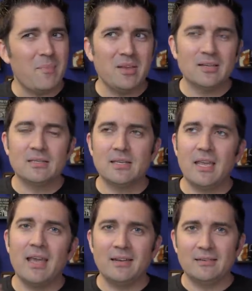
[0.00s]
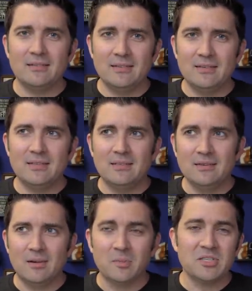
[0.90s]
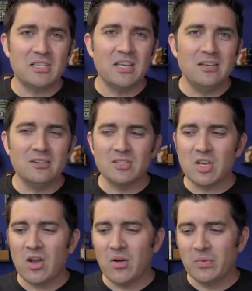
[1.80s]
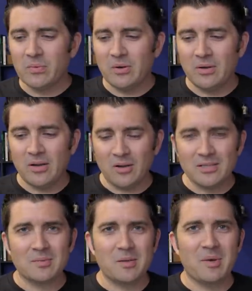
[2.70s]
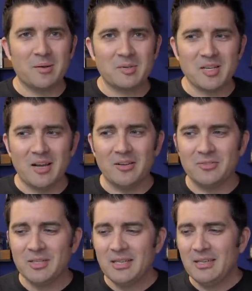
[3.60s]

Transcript: Because again, almost ten years ago when we called something bottom shelf,